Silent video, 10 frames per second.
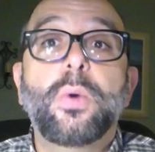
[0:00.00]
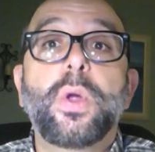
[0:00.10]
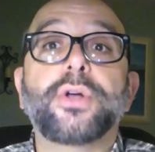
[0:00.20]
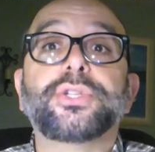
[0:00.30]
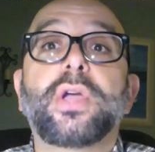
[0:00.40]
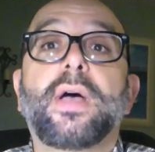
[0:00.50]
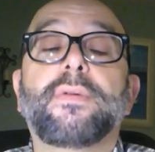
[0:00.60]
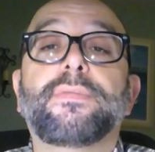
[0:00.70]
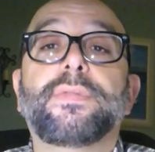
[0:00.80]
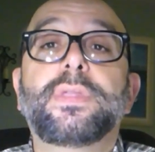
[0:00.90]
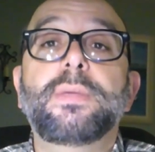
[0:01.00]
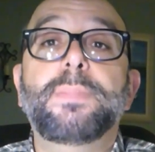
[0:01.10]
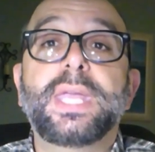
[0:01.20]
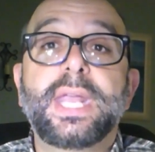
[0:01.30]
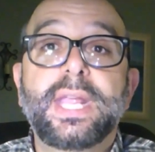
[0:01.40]
We also have the
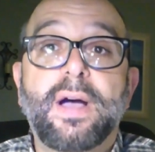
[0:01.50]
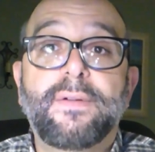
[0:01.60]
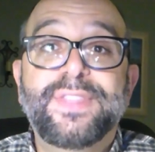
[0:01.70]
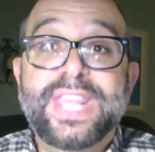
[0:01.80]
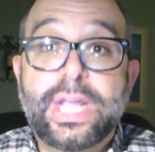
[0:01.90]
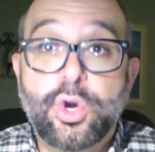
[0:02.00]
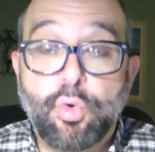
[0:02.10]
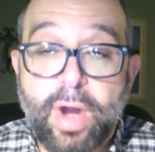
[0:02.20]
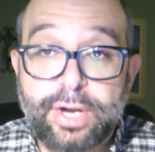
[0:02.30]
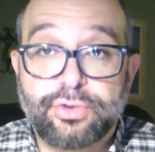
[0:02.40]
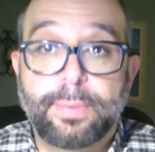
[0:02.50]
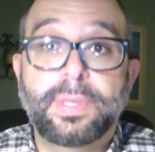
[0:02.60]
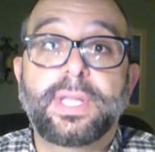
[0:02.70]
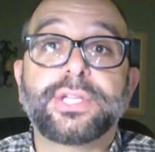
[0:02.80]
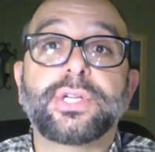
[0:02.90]
beginning of the Great
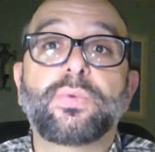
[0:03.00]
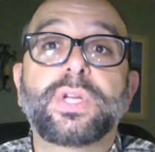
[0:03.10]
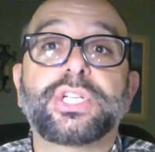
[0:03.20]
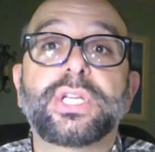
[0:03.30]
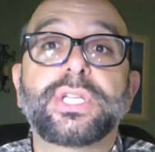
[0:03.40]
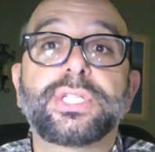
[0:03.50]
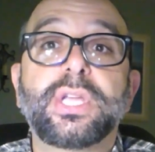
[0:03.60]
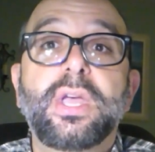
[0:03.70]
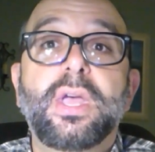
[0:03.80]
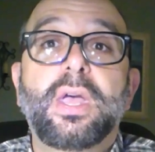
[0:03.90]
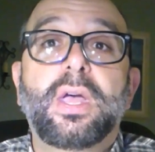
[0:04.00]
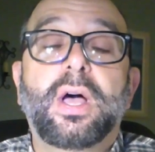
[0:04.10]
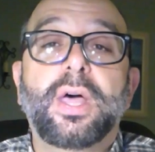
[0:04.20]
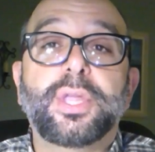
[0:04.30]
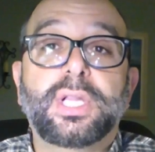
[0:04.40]
Tribulation, which is
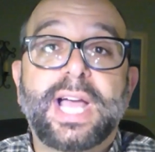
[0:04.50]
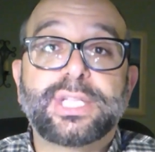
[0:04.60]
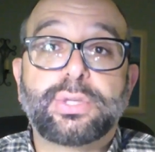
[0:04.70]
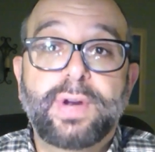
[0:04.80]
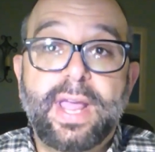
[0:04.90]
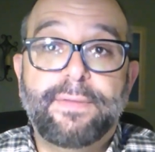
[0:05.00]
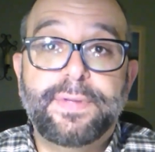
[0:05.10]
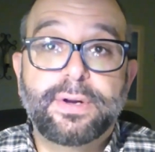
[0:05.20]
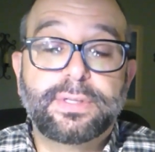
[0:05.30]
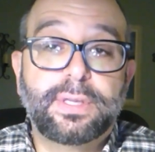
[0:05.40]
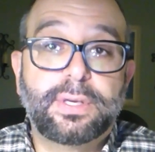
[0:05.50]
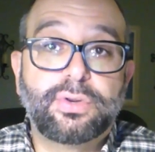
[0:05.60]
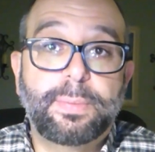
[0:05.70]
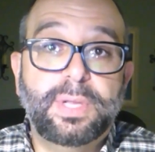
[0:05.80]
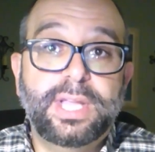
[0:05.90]
the last 3.5 years of the
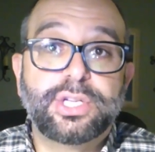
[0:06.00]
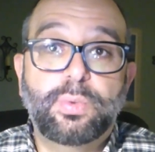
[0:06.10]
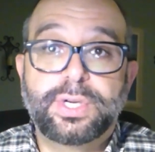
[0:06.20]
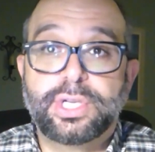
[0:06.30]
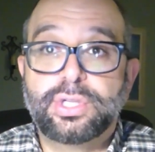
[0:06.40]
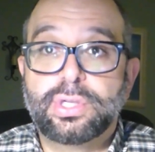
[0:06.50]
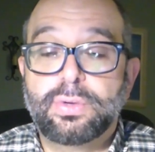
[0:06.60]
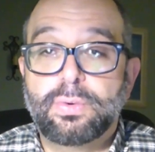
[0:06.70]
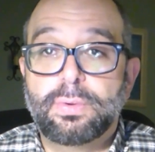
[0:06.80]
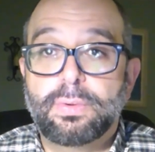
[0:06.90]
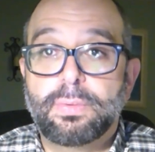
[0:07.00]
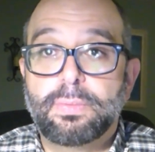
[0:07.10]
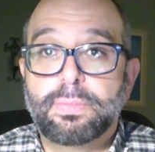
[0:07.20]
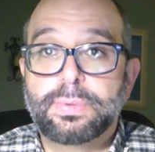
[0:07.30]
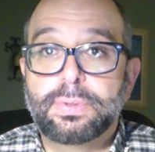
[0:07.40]
tribulation, which is
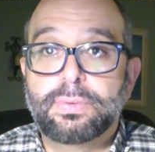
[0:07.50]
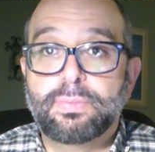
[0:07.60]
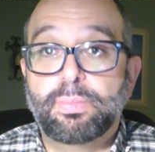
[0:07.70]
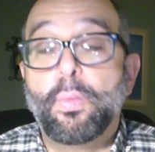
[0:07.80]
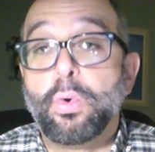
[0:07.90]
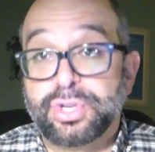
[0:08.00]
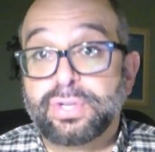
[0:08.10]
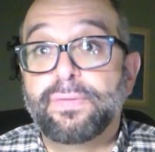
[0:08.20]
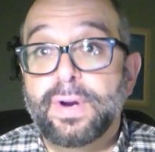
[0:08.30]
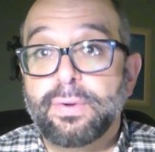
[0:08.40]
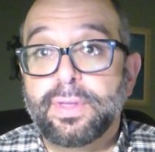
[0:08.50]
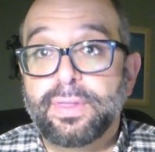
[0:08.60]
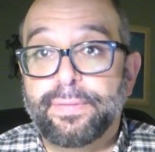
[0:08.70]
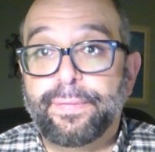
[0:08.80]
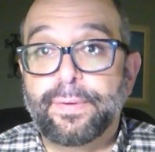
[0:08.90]
more severe than
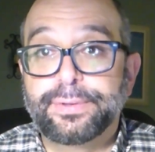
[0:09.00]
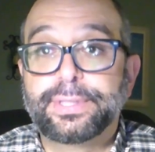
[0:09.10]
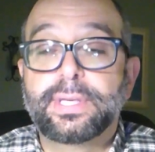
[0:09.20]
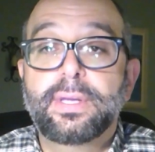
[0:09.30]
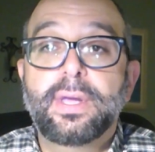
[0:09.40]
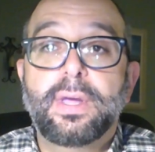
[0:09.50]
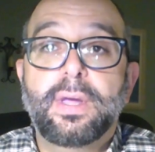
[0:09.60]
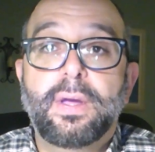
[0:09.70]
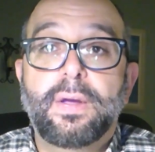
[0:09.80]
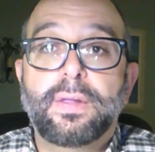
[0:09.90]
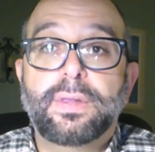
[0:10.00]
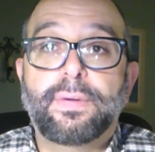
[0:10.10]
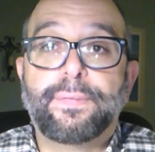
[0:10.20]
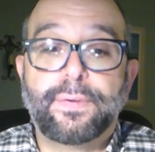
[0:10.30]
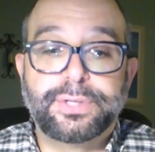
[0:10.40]
the first
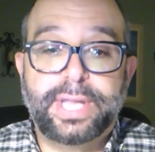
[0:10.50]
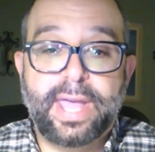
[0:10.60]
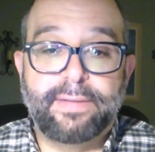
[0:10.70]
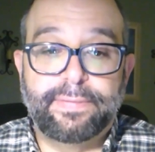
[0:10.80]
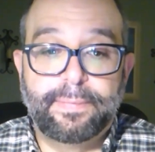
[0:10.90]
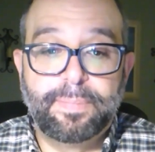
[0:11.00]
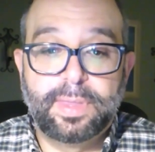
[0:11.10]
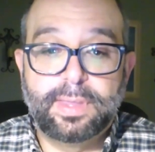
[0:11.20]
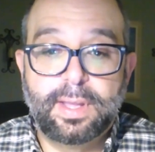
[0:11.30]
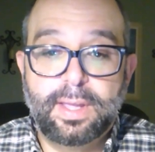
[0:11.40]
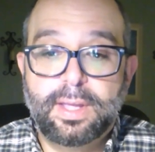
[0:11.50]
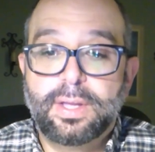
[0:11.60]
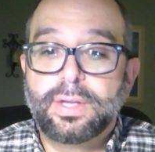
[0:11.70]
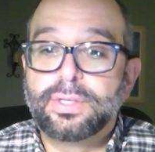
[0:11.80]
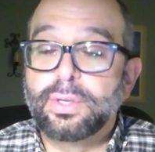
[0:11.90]
half.
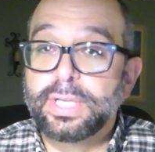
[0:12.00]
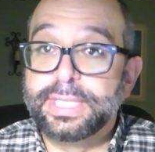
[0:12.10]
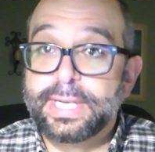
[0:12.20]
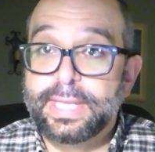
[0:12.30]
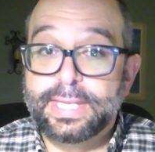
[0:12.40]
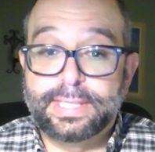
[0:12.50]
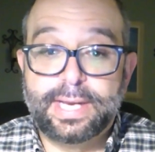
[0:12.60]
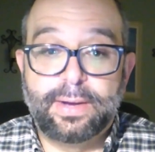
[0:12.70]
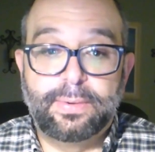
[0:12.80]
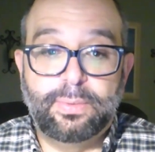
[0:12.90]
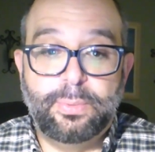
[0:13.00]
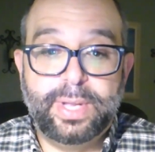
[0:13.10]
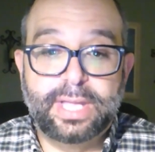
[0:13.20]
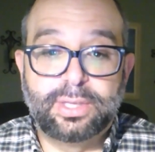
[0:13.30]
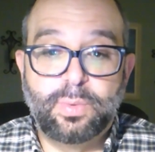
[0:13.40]
So listen to this now when we
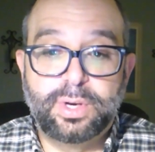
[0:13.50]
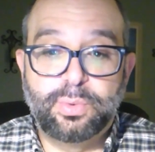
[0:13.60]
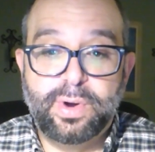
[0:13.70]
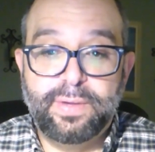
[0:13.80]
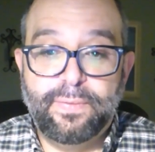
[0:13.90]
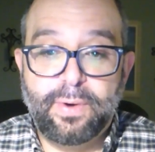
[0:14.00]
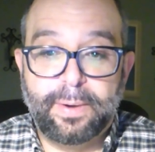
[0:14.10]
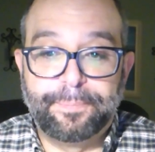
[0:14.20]
get to 124.